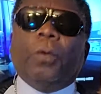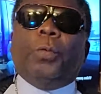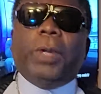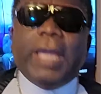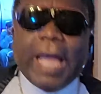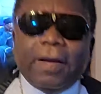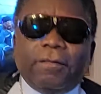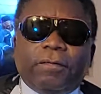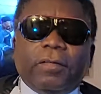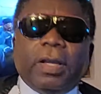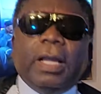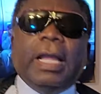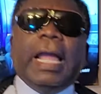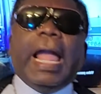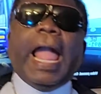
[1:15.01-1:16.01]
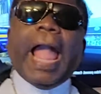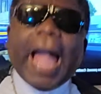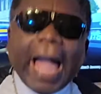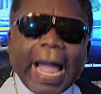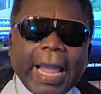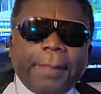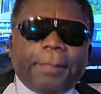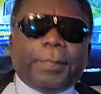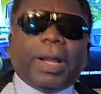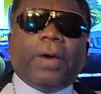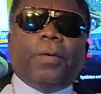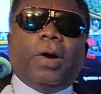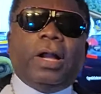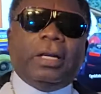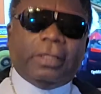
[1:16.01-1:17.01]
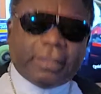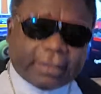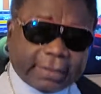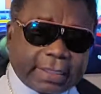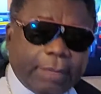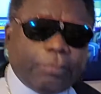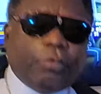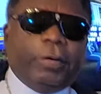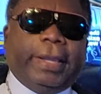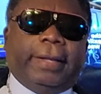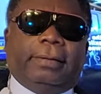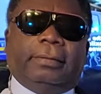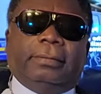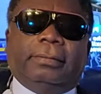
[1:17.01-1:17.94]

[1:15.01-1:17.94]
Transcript: We have a high power somewhere.